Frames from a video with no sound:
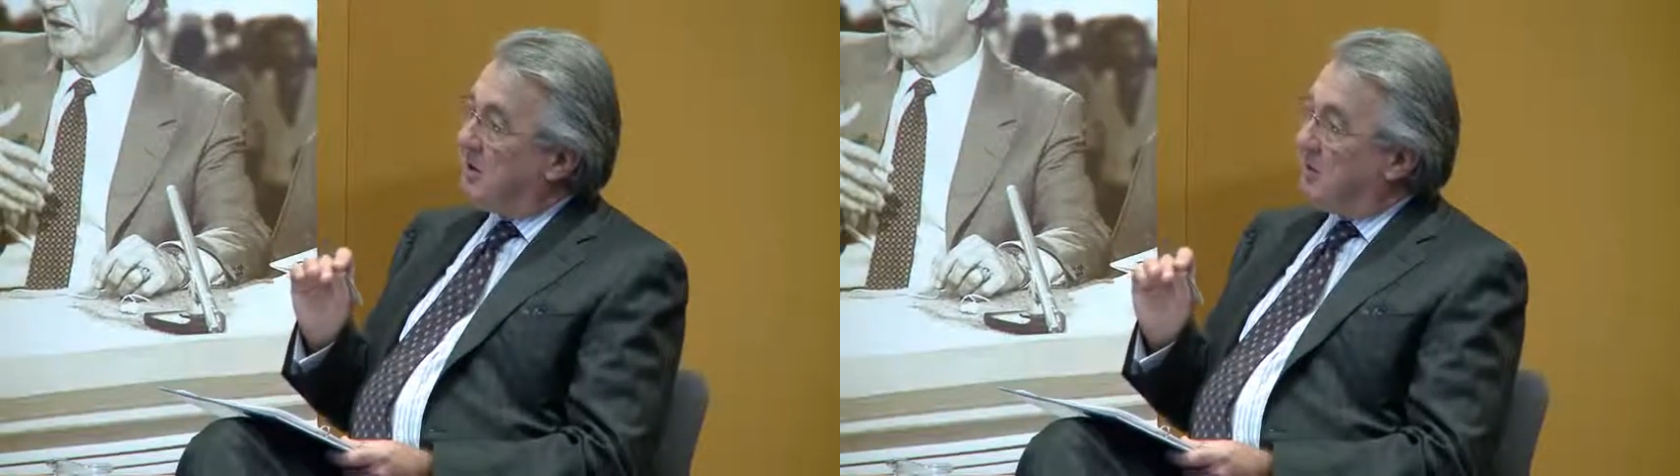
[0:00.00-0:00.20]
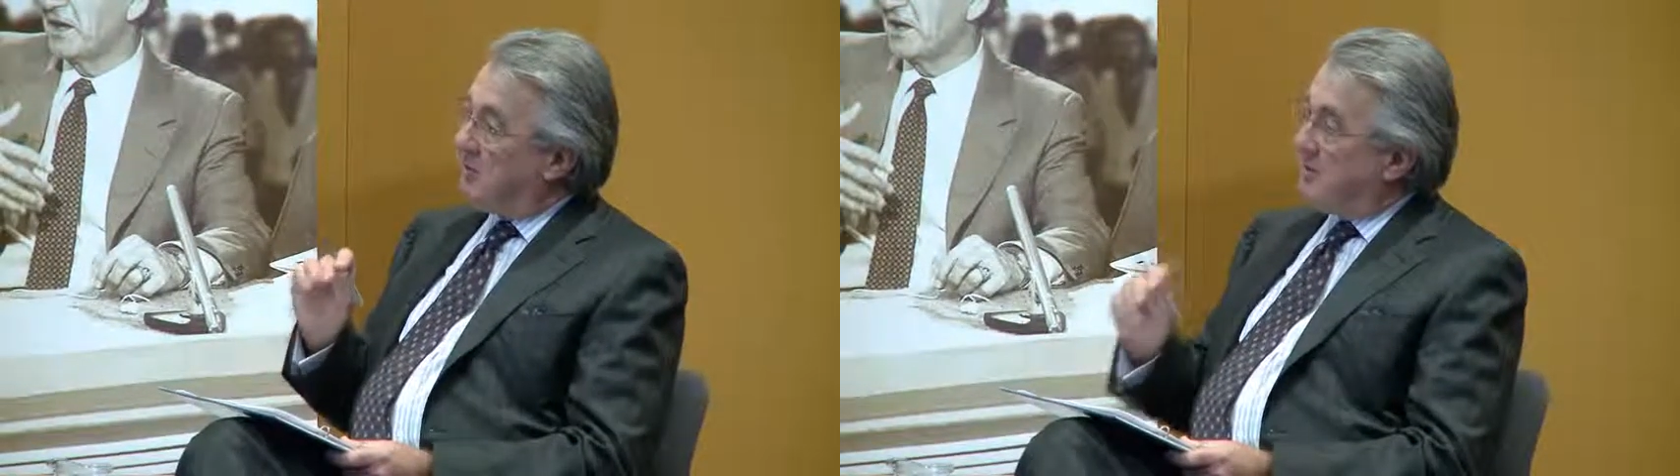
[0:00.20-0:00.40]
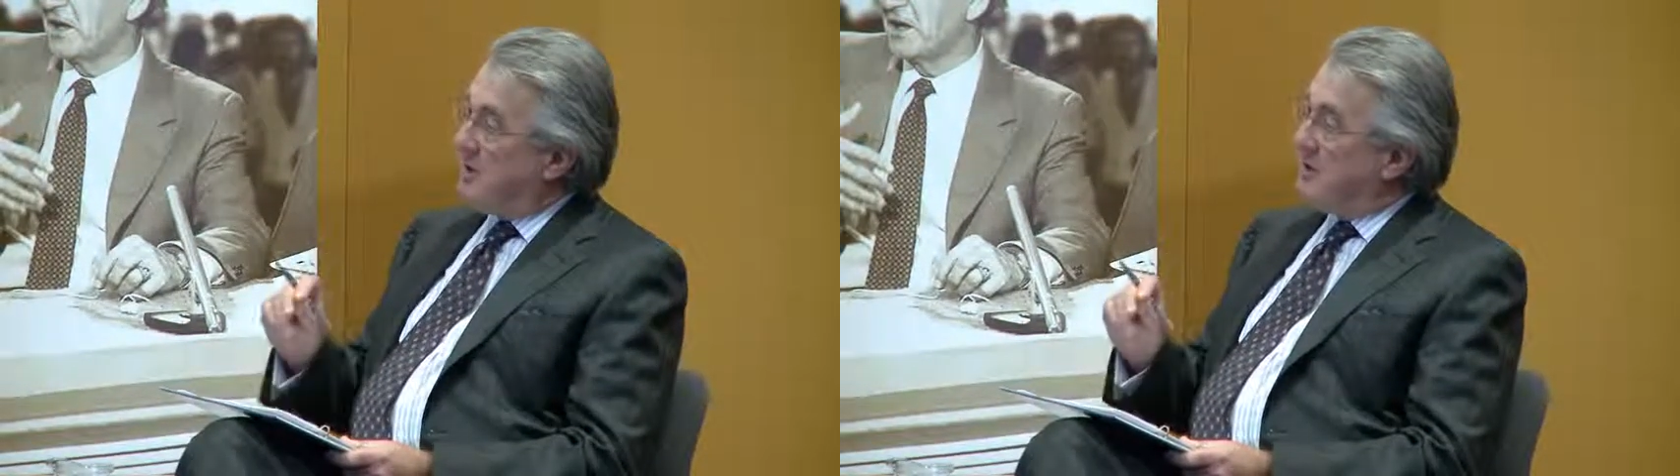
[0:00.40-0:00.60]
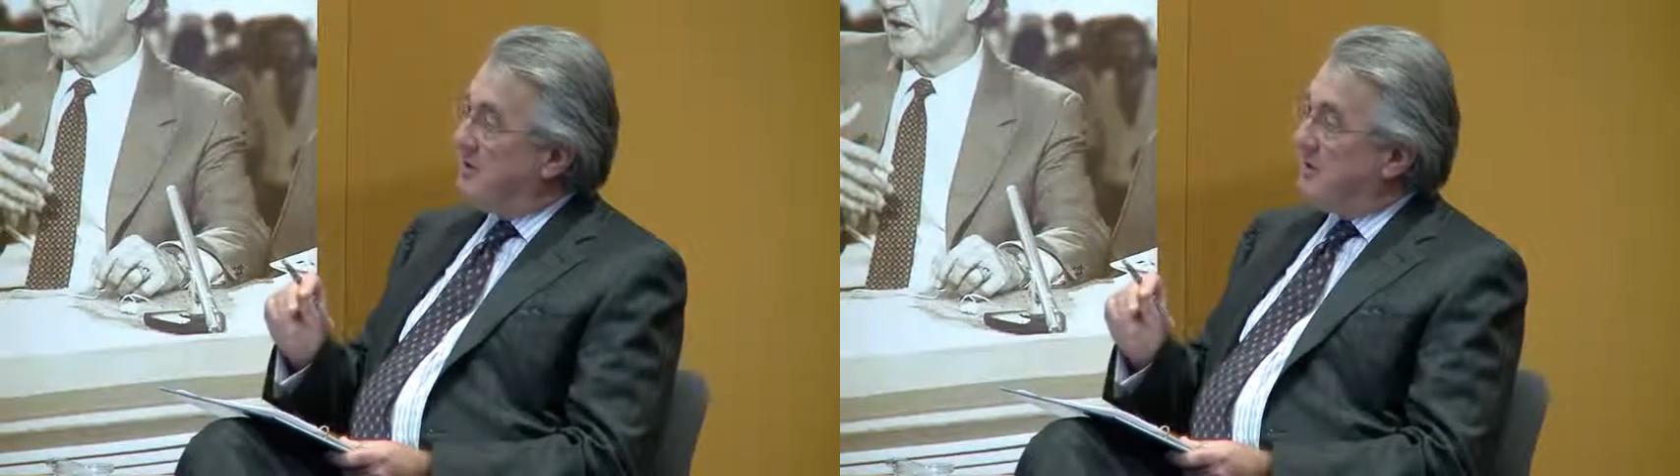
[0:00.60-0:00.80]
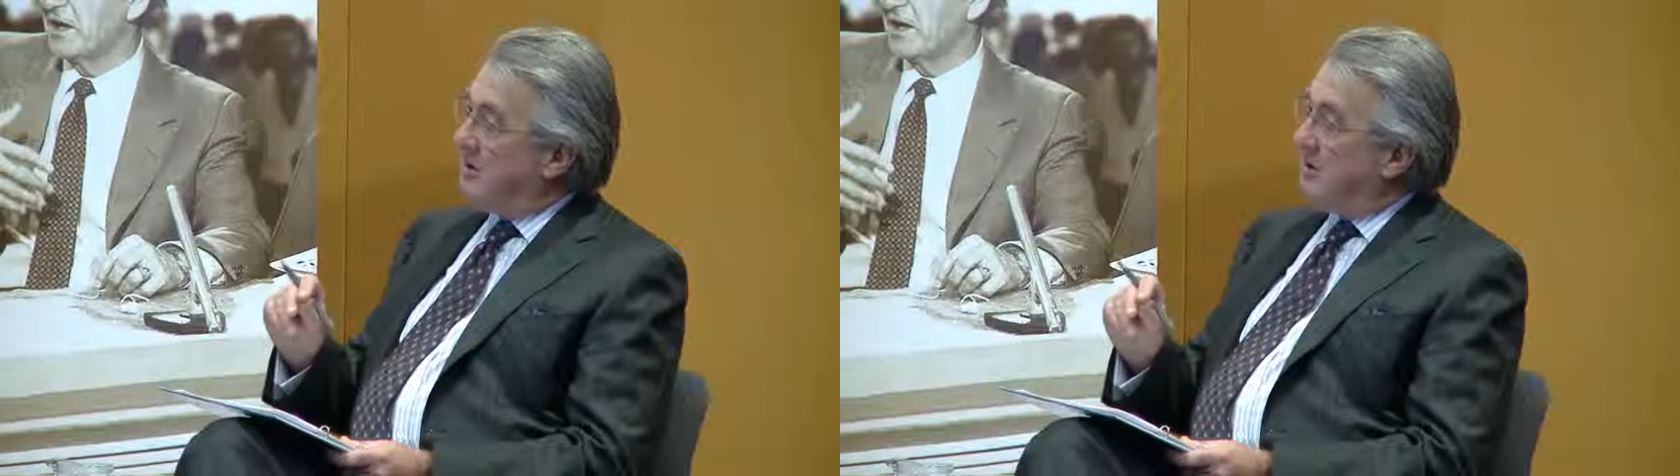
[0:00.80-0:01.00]

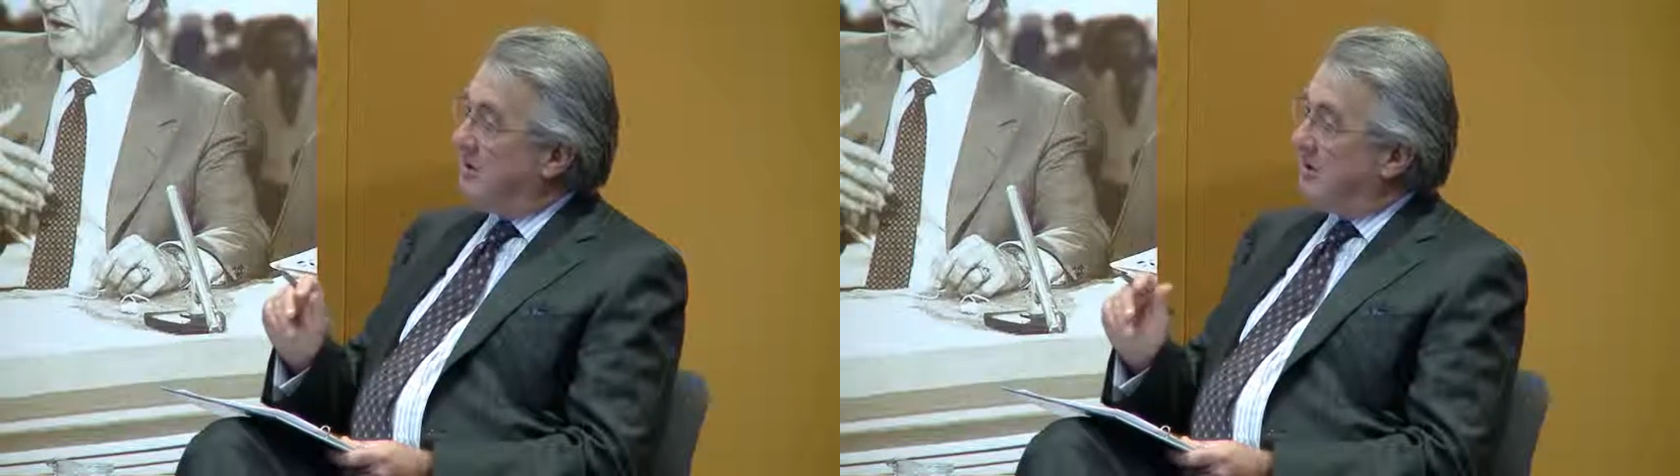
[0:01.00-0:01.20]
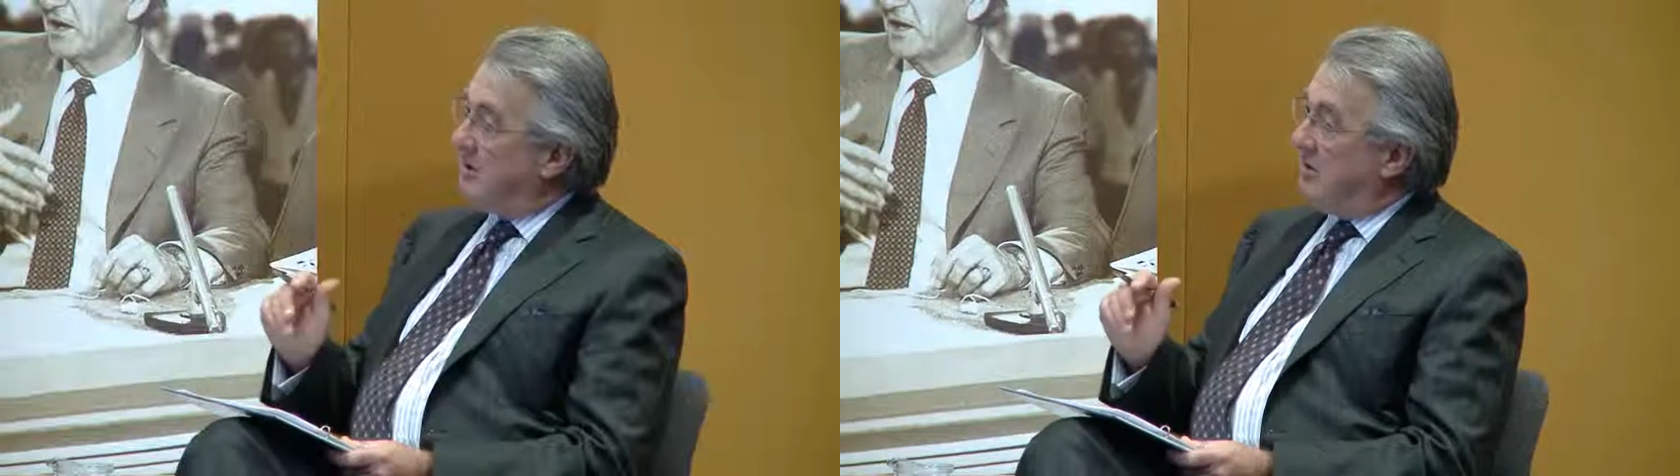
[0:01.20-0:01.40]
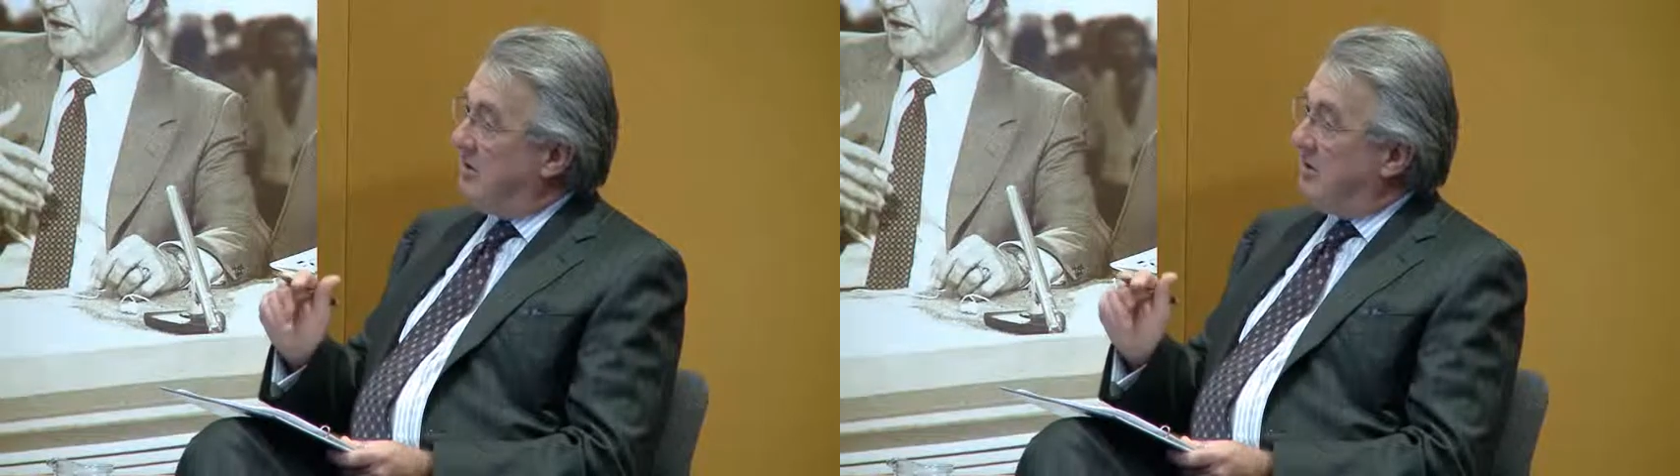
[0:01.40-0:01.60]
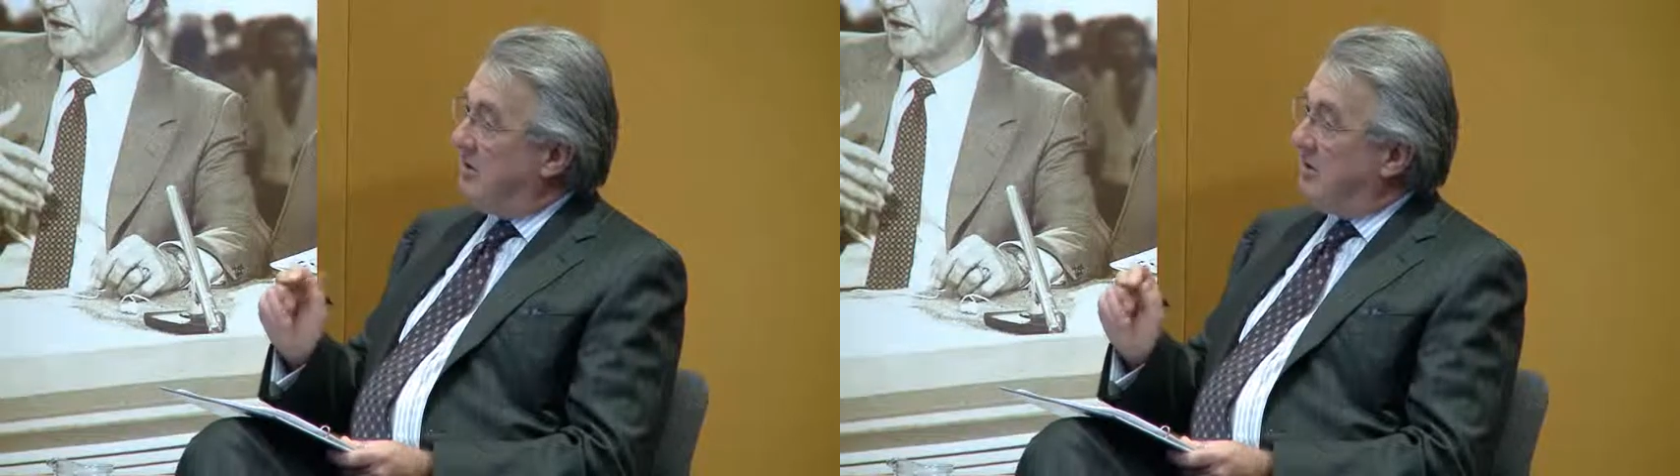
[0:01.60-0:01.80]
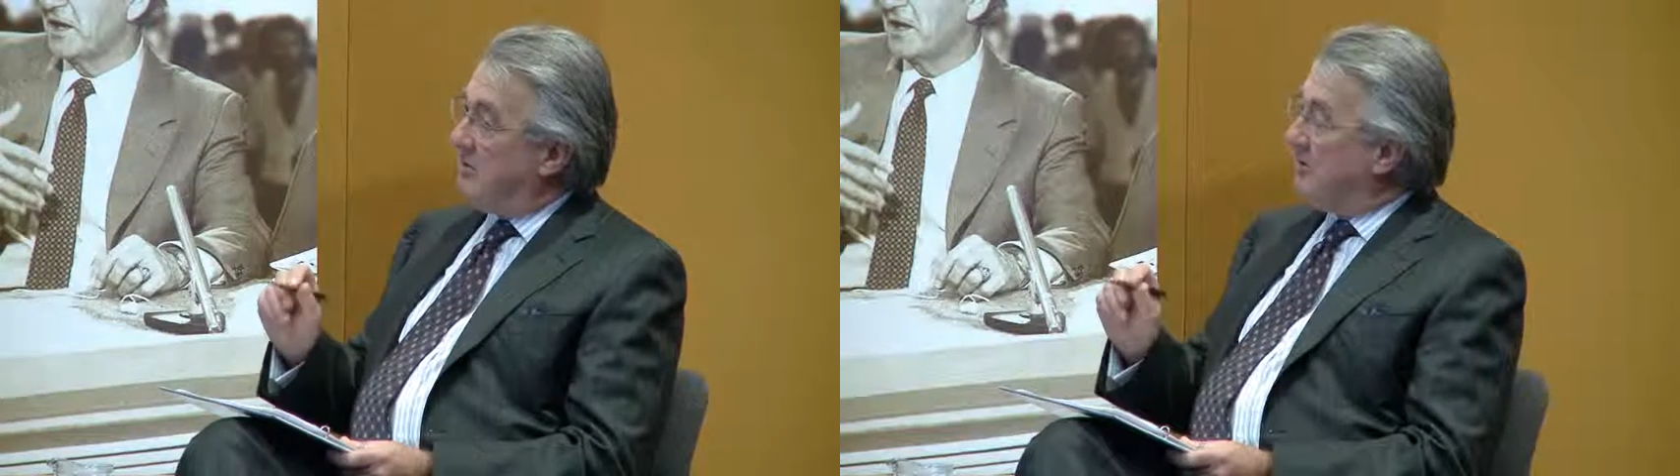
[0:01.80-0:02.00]
agreed
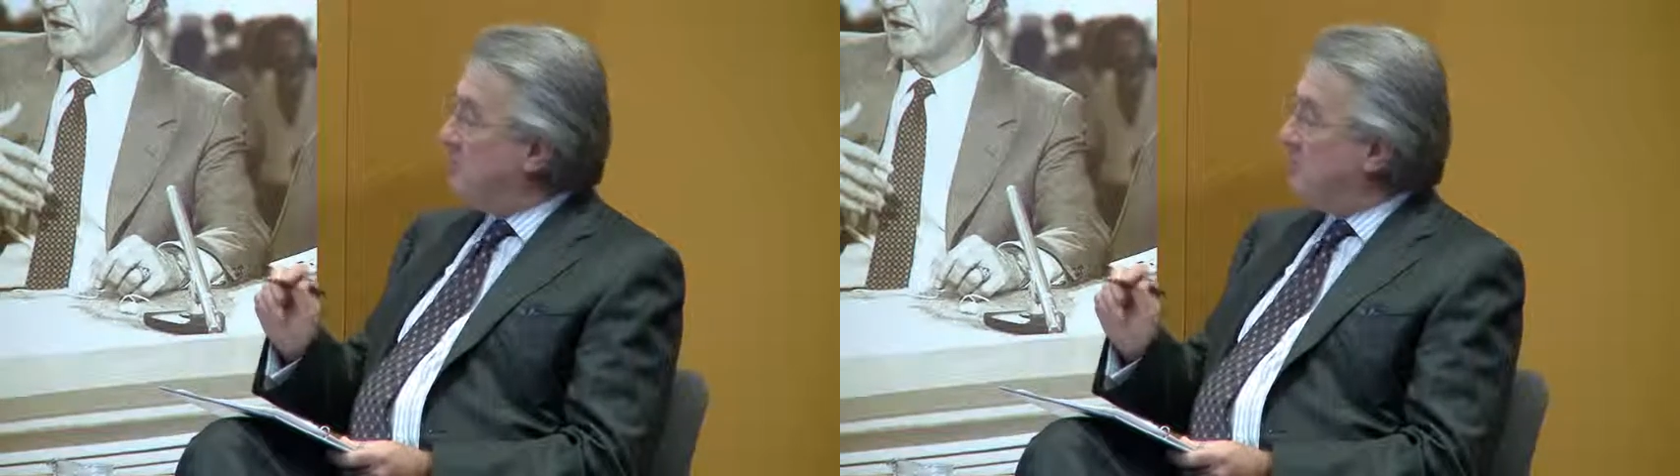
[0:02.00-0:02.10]
on